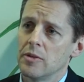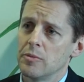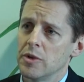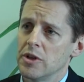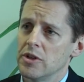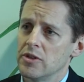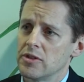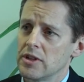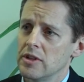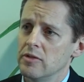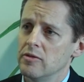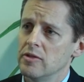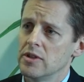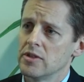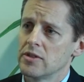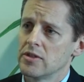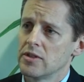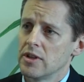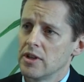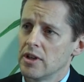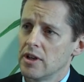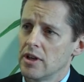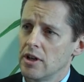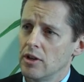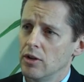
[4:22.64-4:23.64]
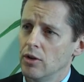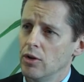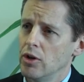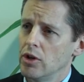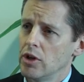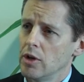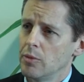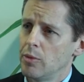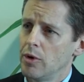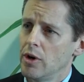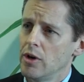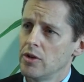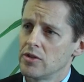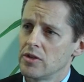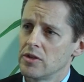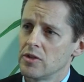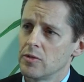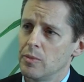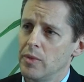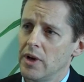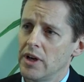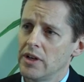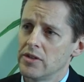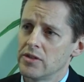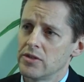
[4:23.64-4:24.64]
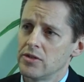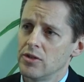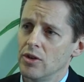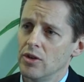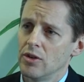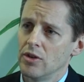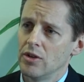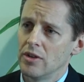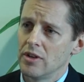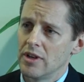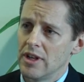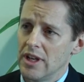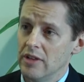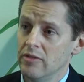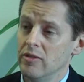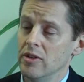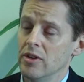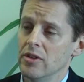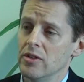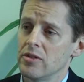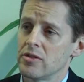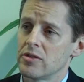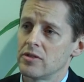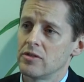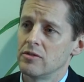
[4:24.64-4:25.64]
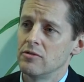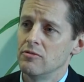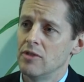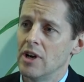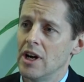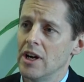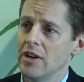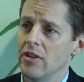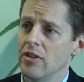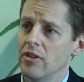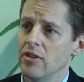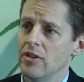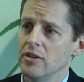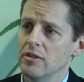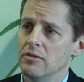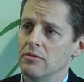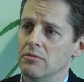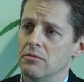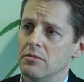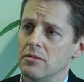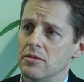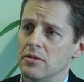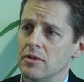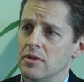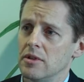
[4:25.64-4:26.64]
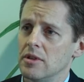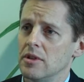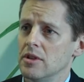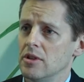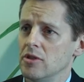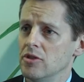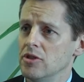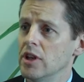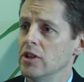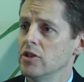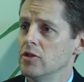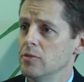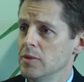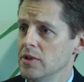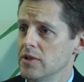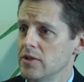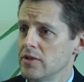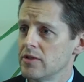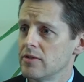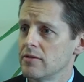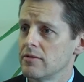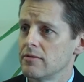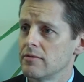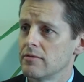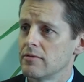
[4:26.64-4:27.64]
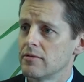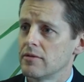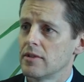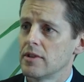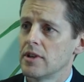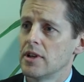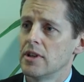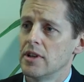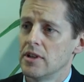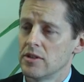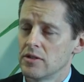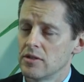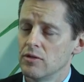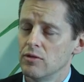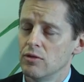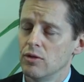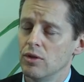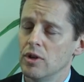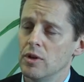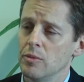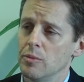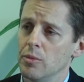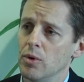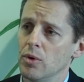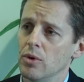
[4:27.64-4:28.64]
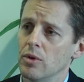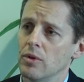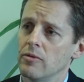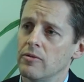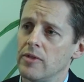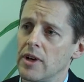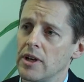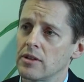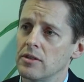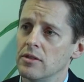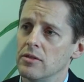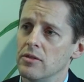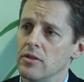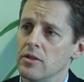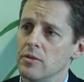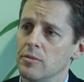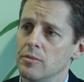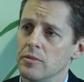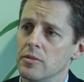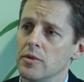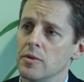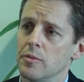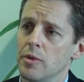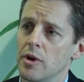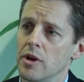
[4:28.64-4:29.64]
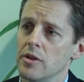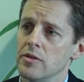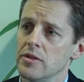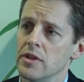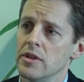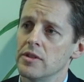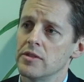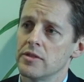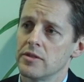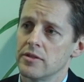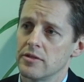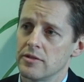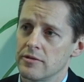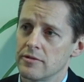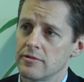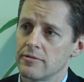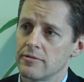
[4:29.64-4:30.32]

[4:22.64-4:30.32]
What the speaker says: but it's giving us a learning approach that's based on evidence rather than judgments, and that's a really important factor of the process.